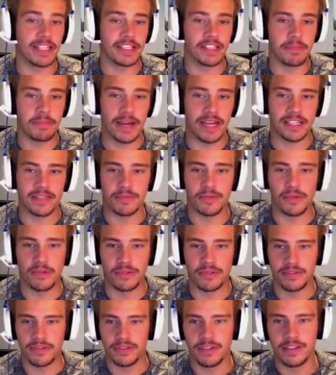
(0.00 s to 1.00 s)
is the best
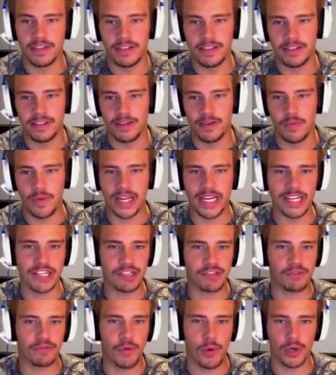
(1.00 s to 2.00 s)
move. We can
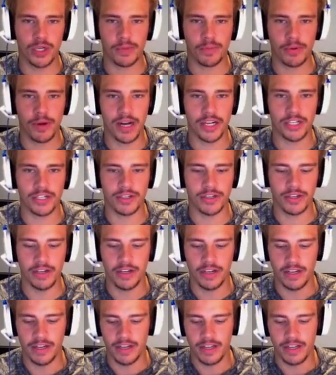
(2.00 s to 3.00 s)
just force pressure.